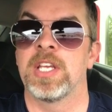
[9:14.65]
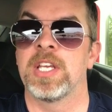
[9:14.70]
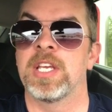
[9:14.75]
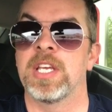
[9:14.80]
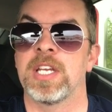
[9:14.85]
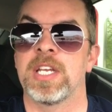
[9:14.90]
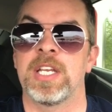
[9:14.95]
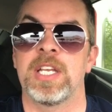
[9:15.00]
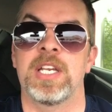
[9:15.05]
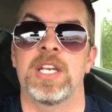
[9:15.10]

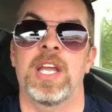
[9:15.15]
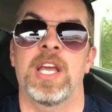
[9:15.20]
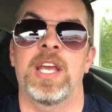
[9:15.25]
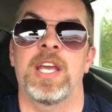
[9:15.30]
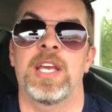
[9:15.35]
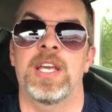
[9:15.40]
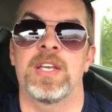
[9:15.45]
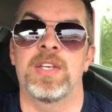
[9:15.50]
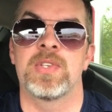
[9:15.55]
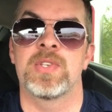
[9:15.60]
getting
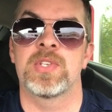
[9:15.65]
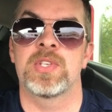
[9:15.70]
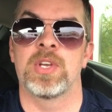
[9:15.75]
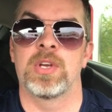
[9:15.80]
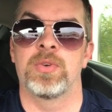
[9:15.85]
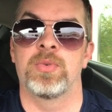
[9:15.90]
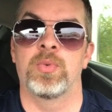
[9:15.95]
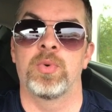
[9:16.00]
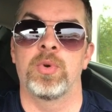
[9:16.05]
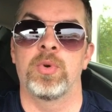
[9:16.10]
a
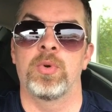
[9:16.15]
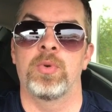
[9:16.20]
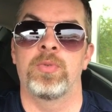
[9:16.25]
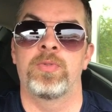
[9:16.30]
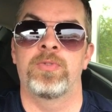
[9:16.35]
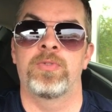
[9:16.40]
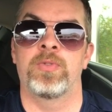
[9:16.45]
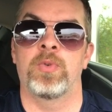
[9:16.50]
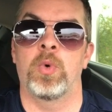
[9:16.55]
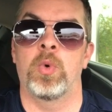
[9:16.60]

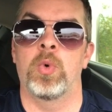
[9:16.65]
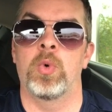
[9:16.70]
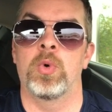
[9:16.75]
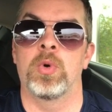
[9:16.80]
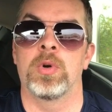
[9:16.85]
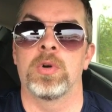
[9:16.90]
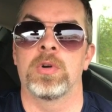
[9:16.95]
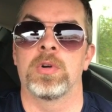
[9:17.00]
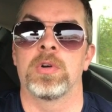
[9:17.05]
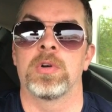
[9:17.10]
sunroof
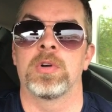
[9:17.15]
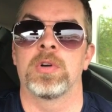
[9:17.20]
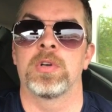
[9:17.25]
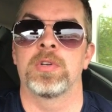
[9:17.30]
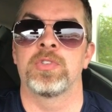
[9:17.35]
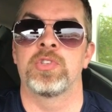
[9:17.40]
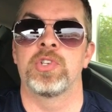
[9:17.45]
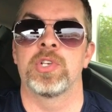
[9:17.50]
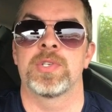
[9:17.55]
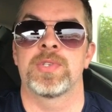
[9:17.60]

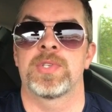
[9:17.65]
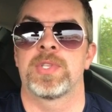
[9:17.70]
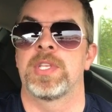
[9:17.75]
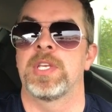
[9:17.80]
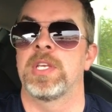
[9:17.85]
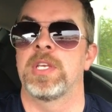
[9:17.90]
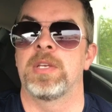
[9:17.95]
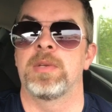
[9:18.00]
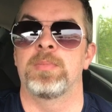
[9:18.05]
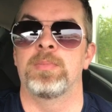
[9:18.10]
or just
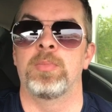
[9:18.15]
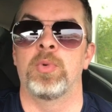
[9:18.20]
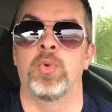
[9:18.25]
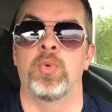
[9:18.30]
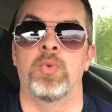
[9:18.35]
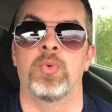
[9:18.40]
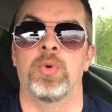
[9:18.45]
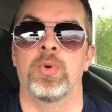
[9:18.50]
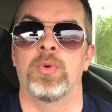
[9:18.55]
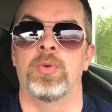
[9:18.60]
the
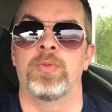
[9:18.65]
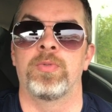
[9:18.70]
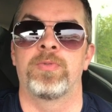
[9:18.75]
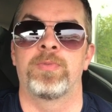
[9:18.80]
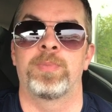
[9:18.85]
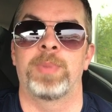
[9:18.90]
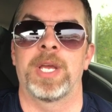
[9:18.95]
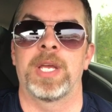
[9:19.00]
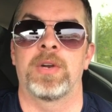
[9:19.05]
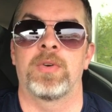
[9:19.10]

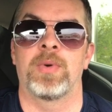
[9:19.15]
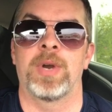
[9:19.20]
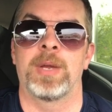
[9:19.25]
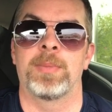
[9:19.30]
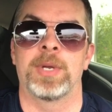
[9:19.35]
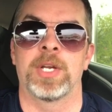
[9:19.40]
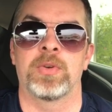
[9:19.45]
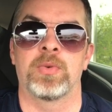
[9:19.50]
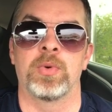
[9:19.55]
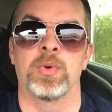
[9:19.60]
moonroof,
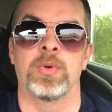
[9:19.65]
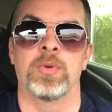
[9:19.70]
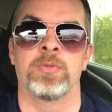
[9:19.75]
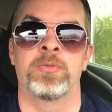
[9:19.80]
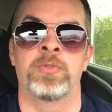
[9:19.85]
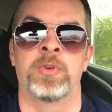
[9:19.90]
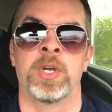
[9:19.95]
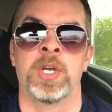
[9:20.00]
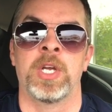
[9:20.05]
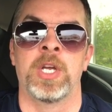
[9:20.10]
panoramic
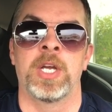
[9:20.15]
roof,